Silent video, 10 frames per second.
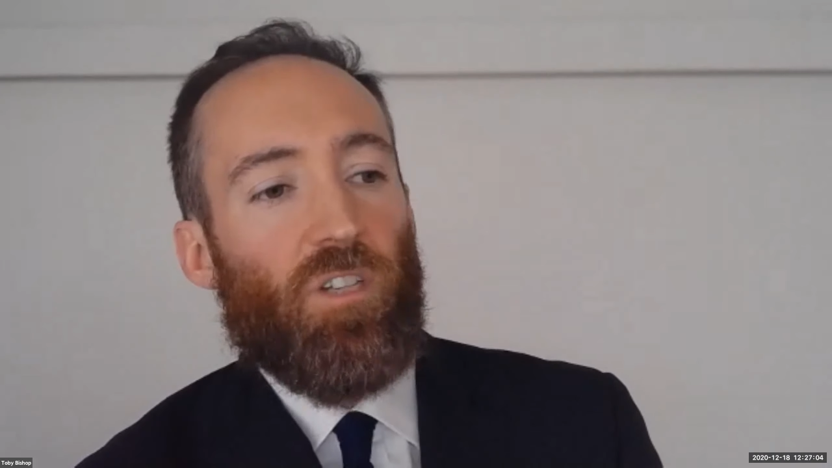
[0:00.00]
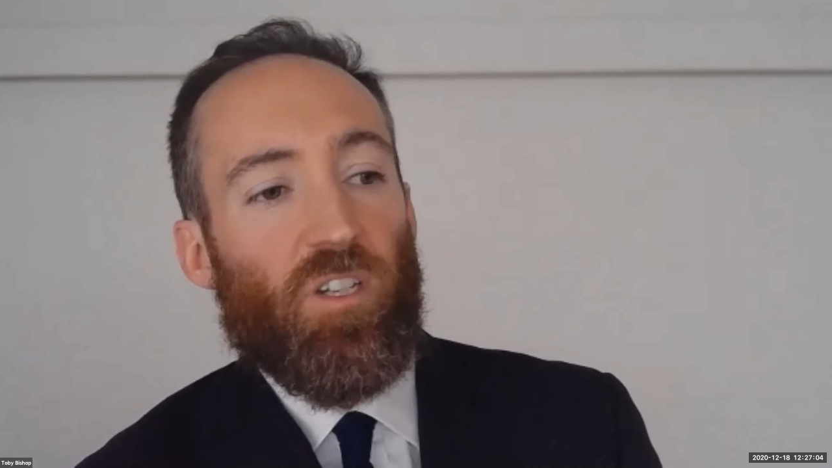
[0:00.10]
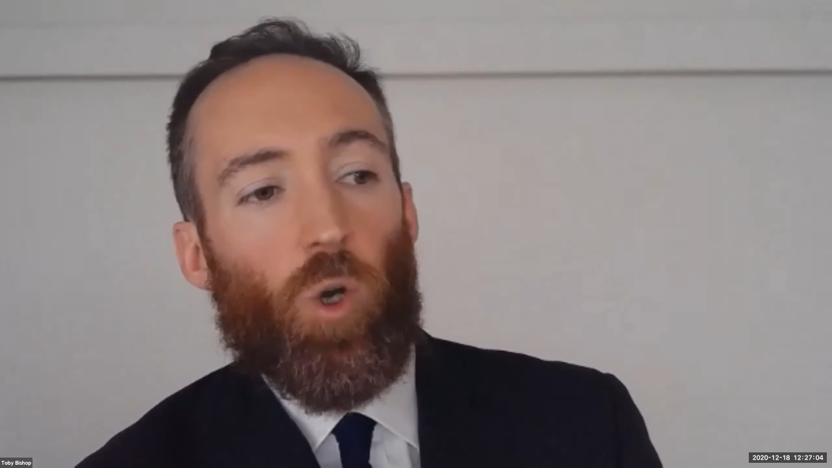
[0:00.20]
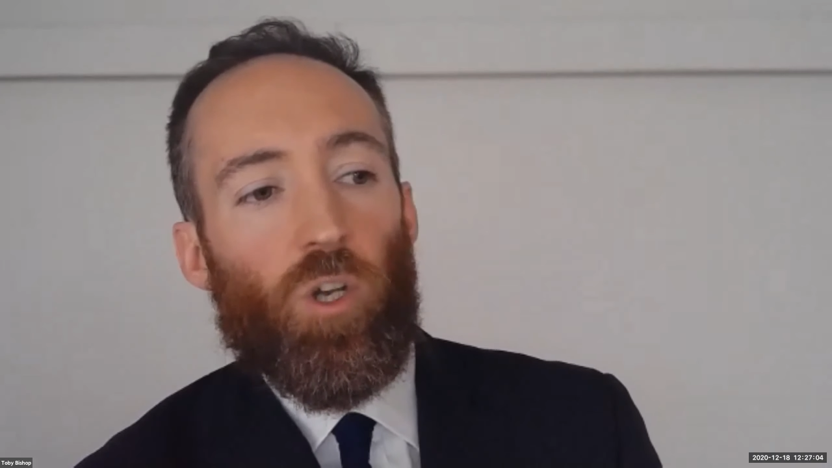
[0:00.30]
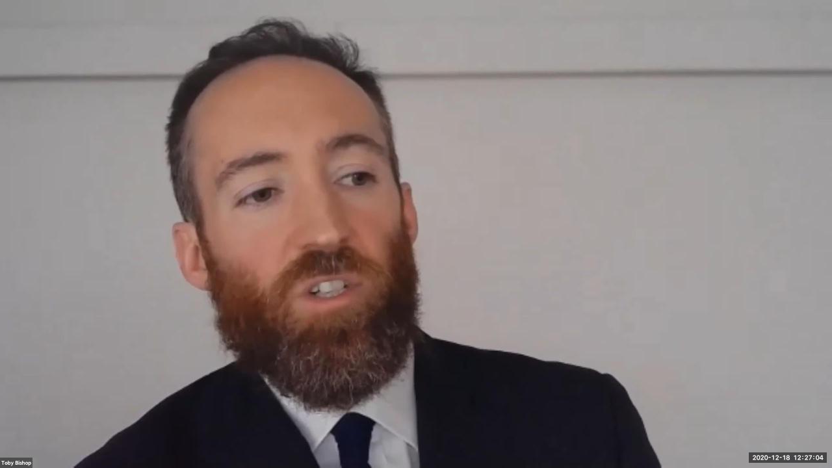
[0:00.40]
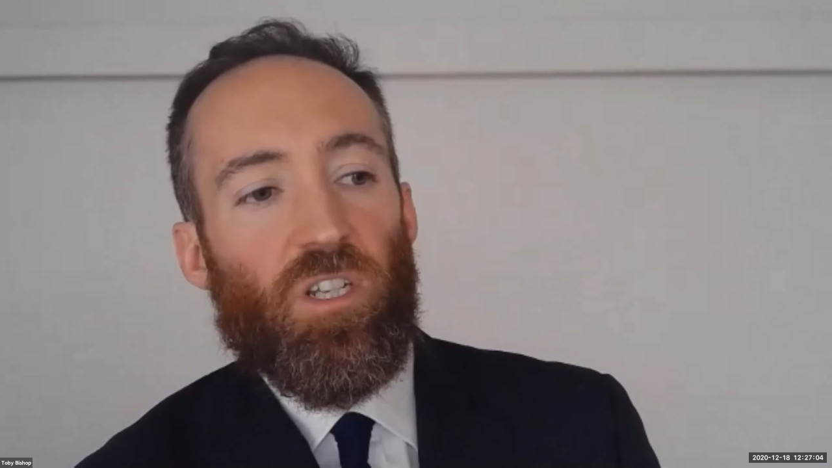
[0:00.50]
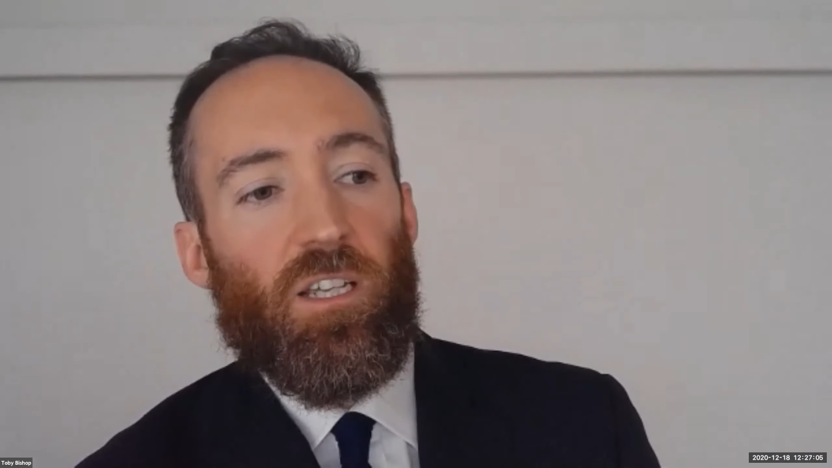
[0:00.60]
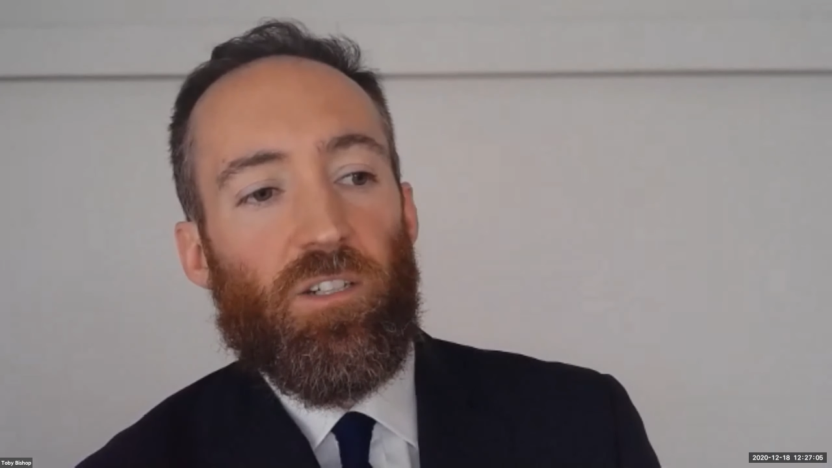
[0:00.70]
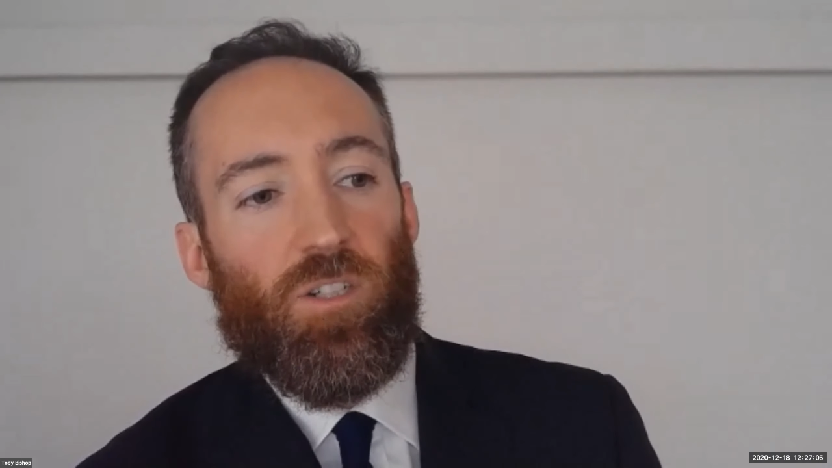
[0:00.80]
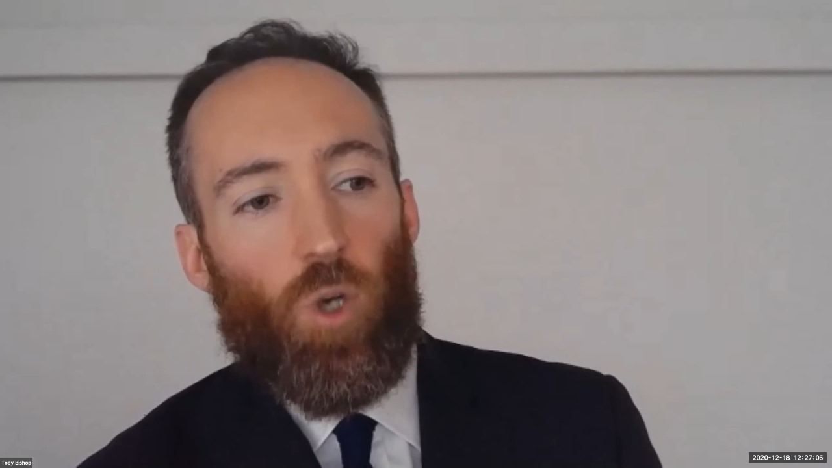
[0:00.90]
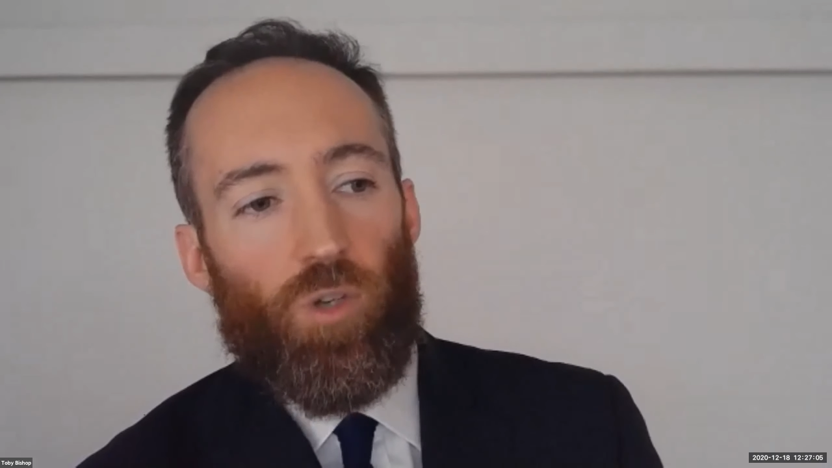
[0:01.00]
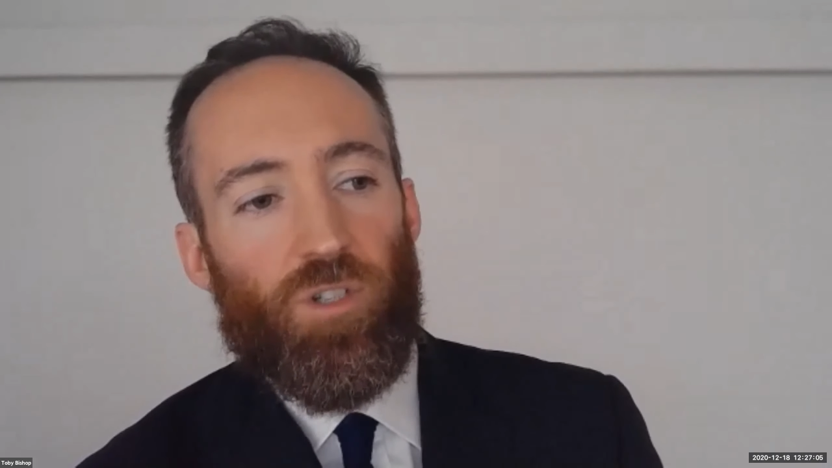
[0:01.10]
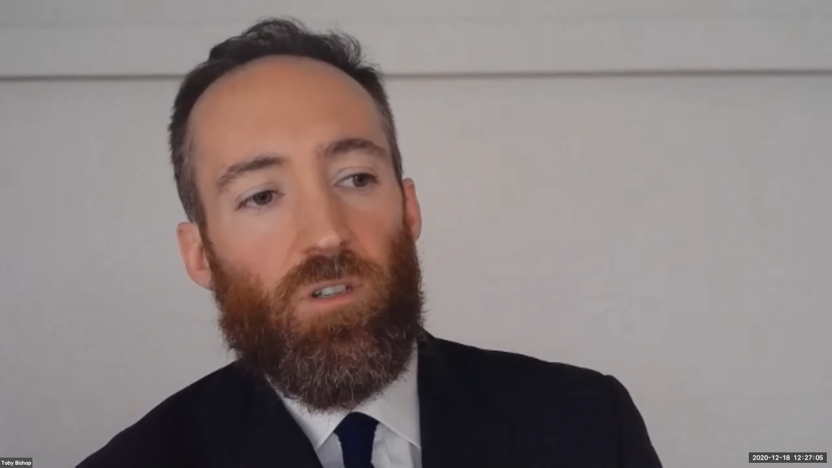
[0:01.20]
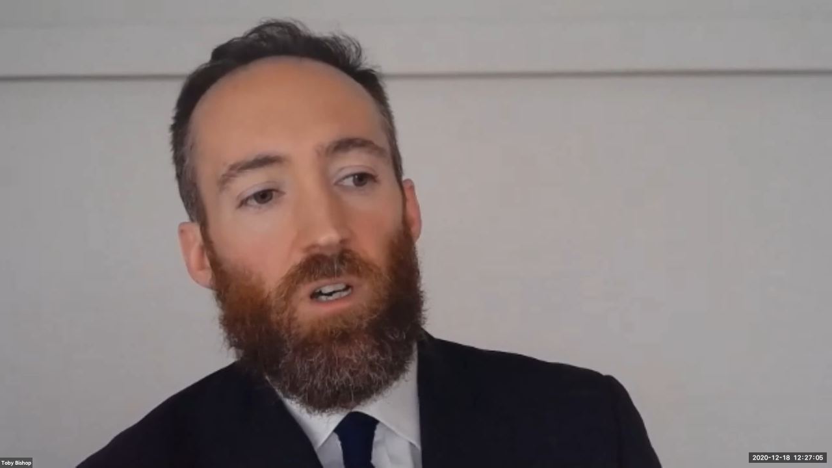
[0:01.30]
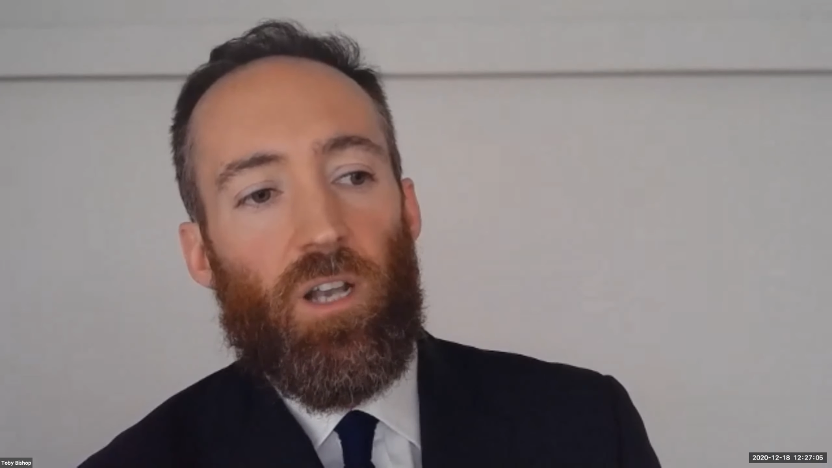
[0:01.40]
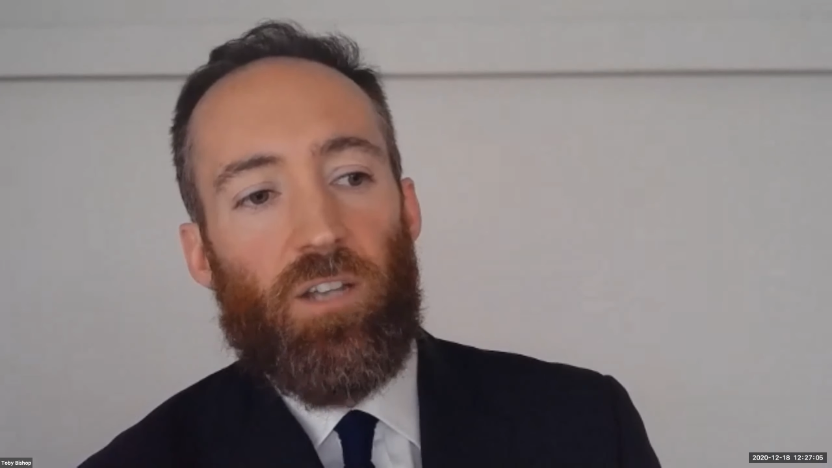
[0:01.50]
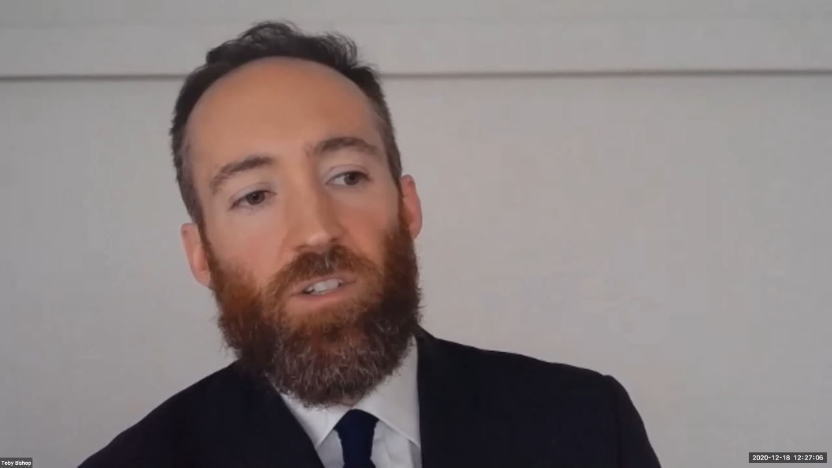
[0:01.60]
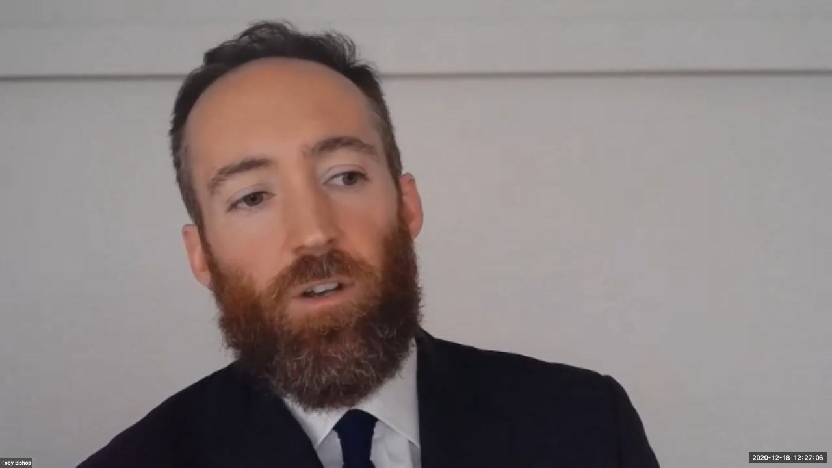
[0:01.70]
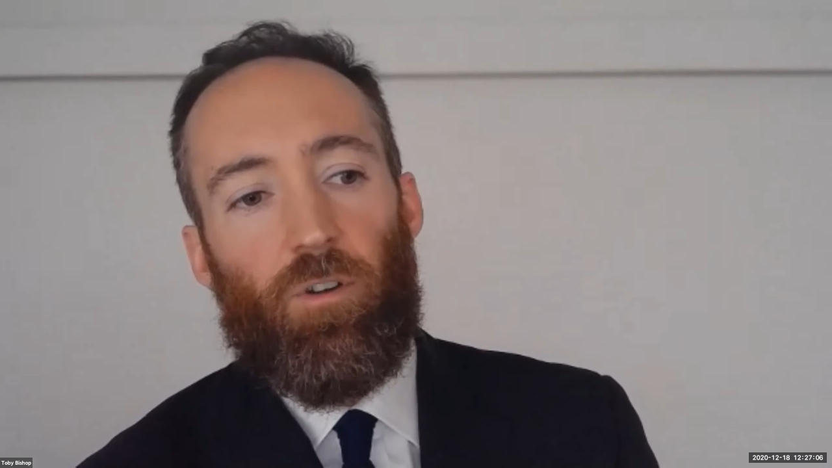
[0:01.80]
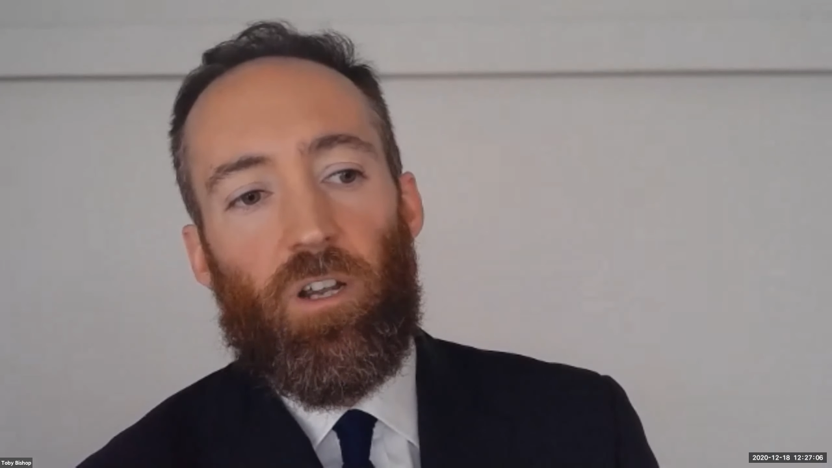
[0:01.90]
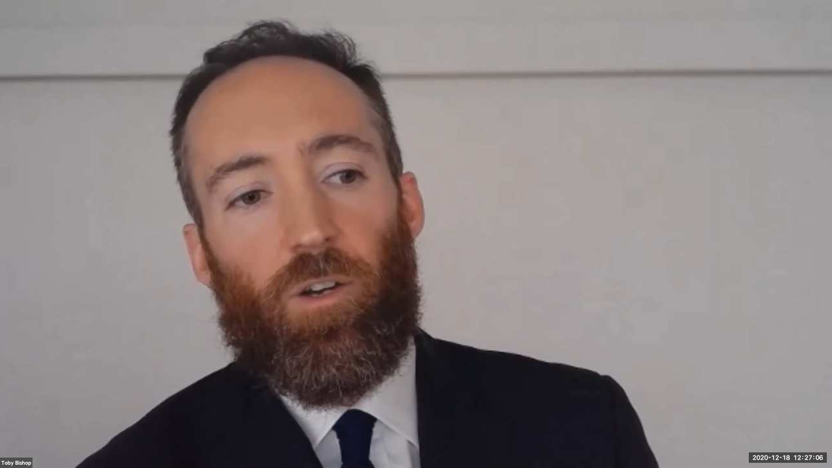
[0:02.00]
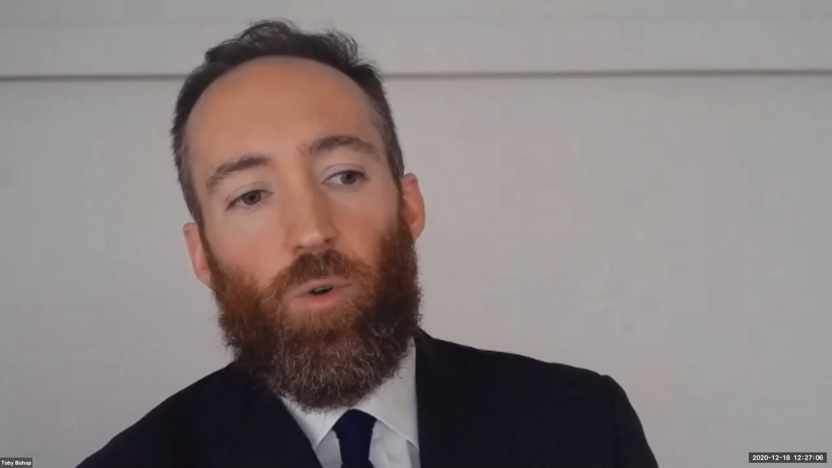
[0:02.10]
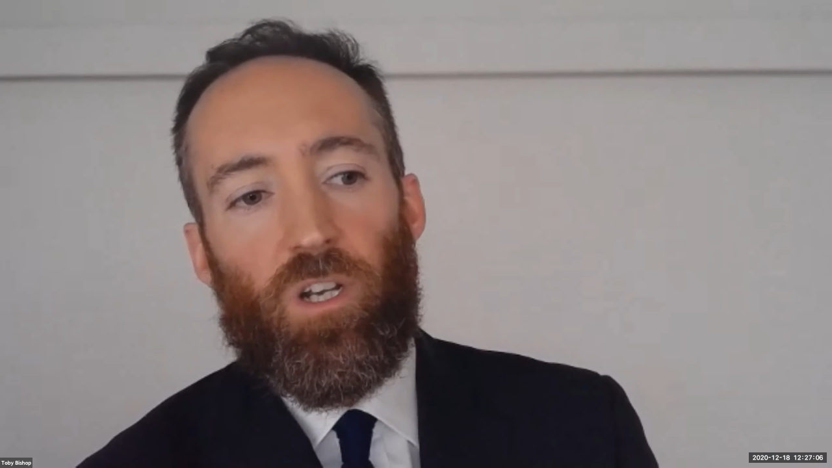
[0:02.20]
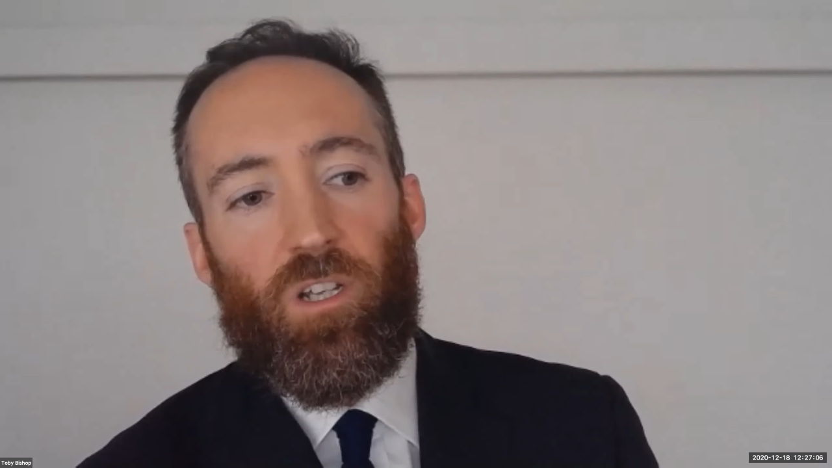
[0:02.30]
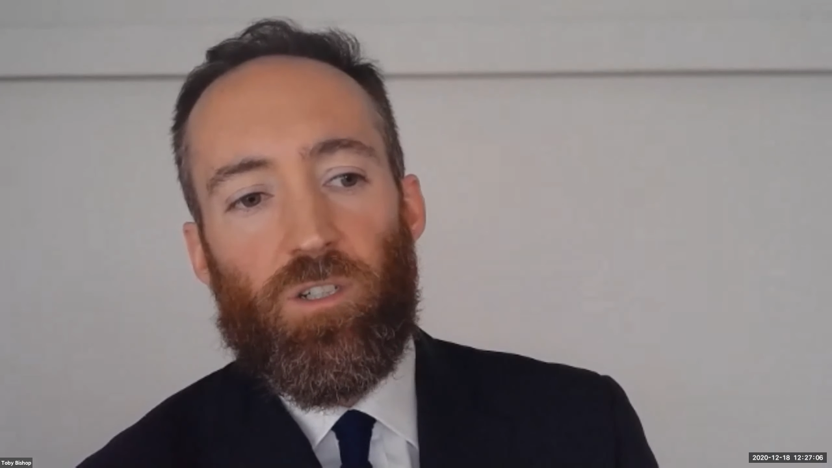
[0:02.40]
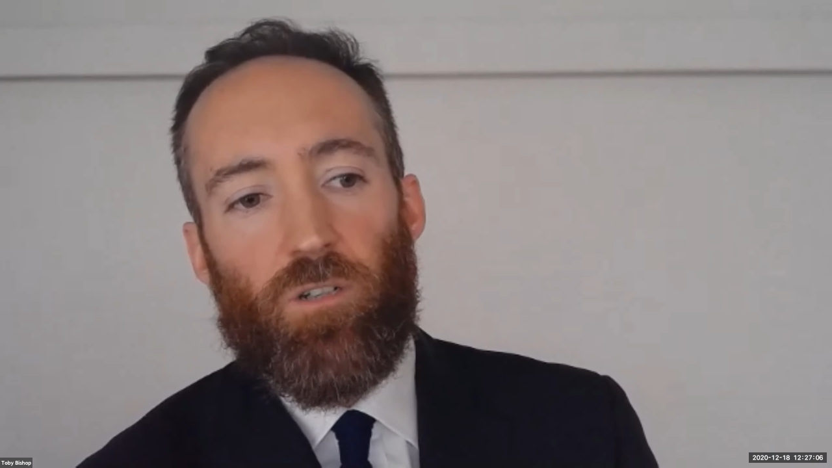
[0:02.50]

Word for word: Dishonesty is not a necessary ingredient